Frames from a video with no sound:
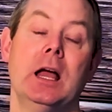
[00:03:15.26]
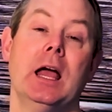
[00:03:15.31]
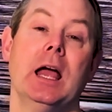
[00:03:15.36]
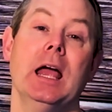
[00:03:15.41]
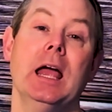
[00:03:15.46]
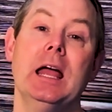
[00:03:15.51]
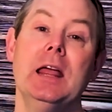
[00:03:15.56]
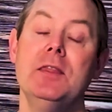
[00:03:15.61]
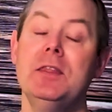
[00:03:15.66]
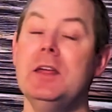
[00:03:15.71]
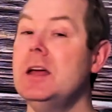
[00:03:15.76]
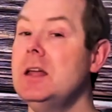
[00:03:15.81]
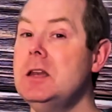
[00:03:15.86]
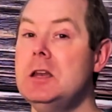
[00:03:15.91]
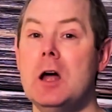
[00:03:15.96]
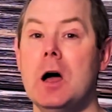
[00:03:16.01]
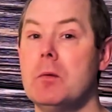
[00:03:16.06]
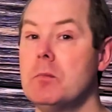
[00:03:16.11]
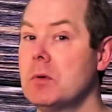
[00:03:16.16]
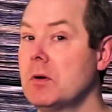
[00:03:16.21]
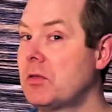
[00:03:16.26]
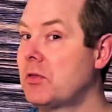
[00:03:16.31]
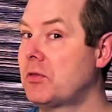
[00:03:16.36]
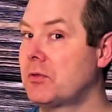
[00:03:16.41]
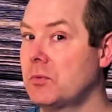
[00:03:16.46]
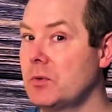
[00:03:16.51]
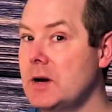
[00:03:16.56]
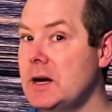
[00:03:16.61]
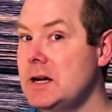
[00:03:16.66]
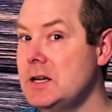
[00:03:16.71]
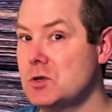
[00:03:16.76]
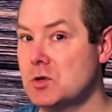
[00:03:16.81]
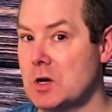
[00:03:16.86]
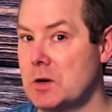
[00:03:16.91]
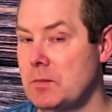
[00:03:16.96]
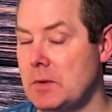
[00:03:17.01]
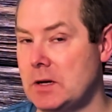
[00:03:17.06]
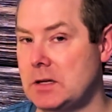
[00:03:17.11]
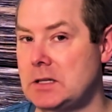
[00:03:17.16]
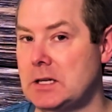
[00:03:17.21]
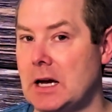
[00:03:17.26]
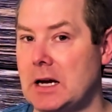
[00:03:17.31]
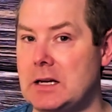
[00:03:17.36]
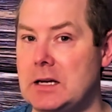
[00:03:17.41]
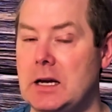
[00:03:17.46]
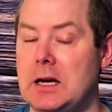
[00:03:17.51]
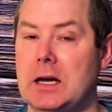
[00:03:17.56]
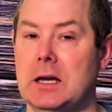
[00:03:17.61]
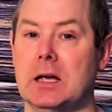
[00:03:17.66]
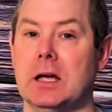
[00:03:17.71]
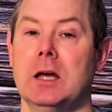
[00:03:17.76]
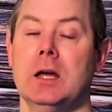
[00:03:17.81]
And then number 3 treatment technique.